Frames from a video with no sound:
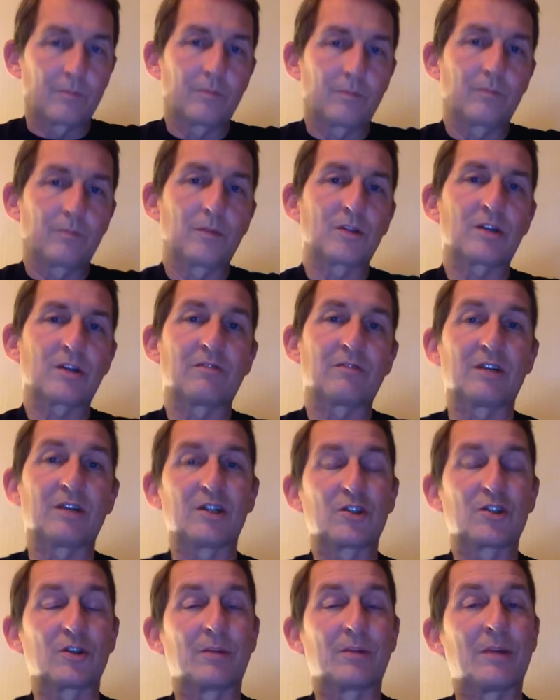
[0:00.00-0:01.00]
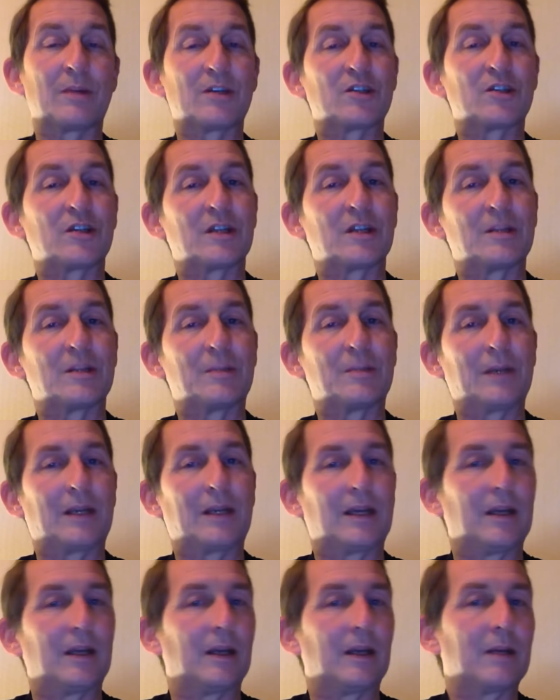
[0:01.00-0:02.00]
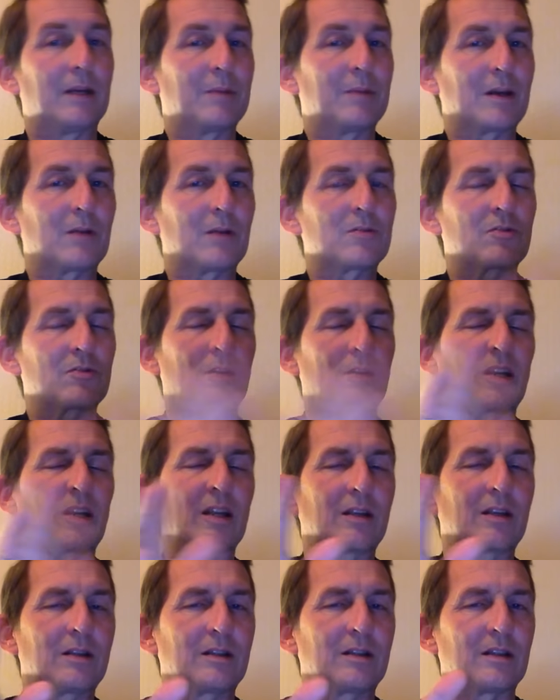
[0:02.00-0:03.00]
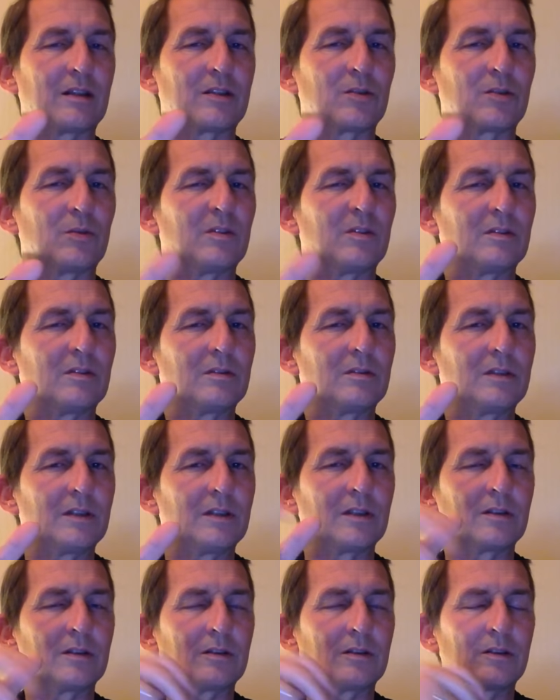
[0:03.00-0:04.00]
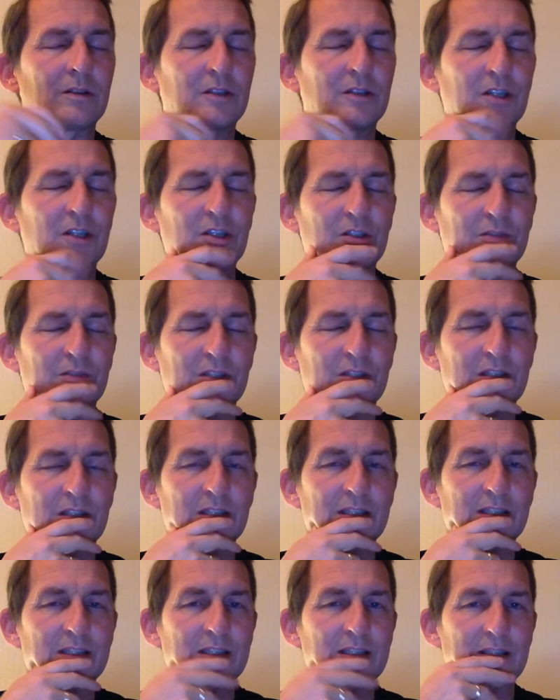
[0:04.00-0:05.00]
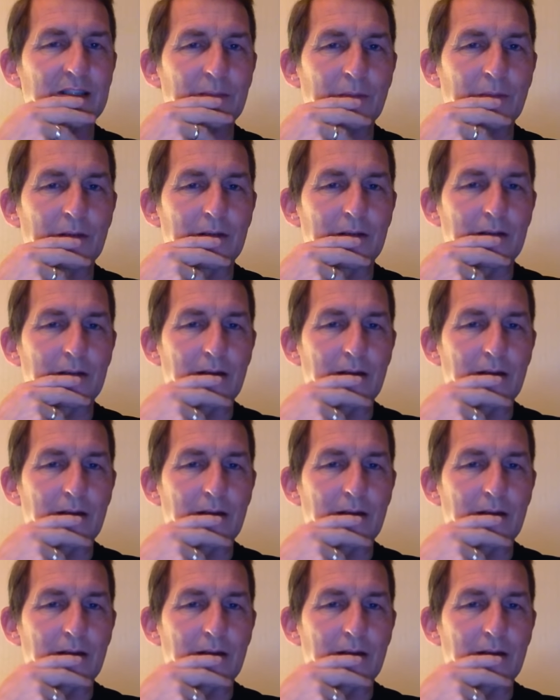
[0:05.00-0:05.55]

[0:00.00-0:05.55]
which I really should have mentioned at the beginning, but I was trying to get you all, you know, on the edge of your seat, as it were,